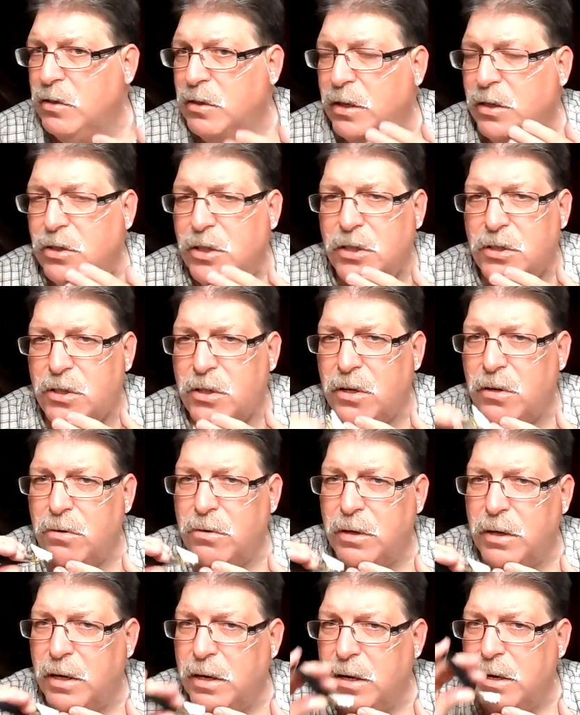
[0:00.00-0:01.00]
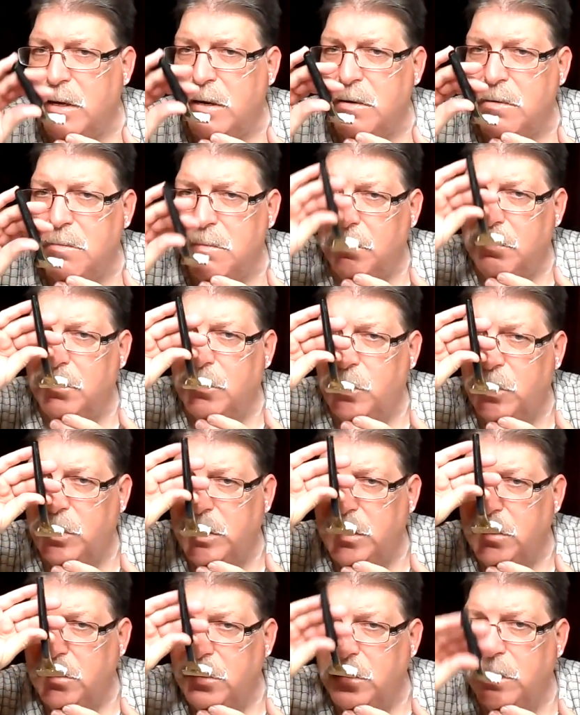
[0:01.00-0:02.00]
is I just don't get it
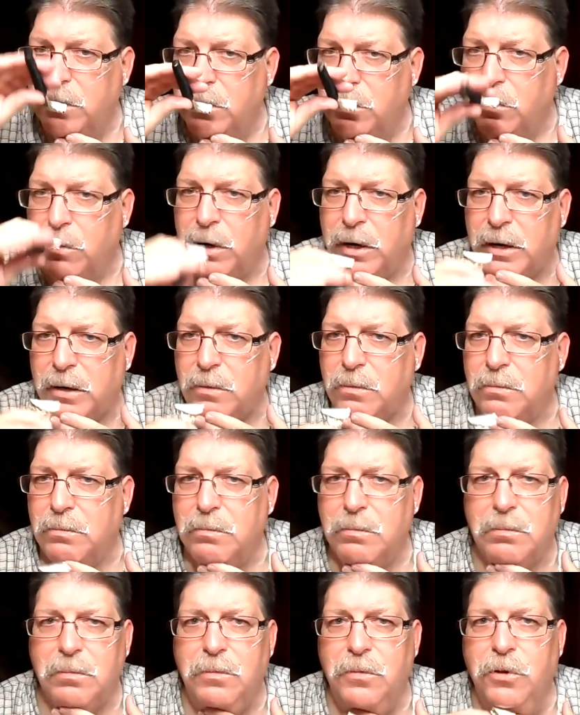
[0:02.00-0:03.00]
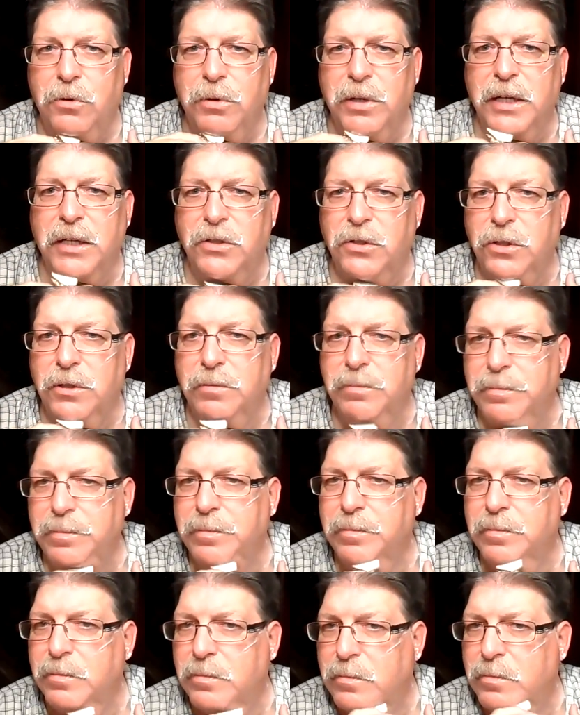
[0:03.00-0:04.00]
tilted the right direction